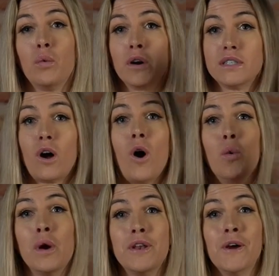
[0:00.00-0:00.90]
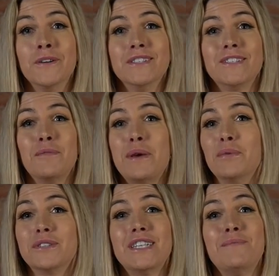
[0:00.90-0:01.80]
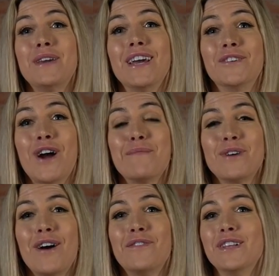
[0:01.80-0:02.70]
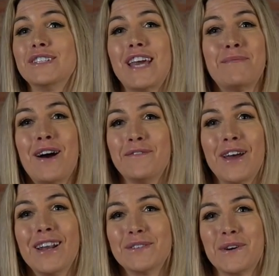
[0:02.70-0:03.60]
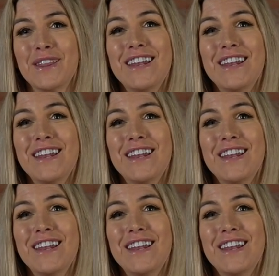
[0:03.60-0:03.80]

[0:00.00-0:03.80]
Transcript: where it's all windows, and so people see me get dropped off in the same outfit I was wearing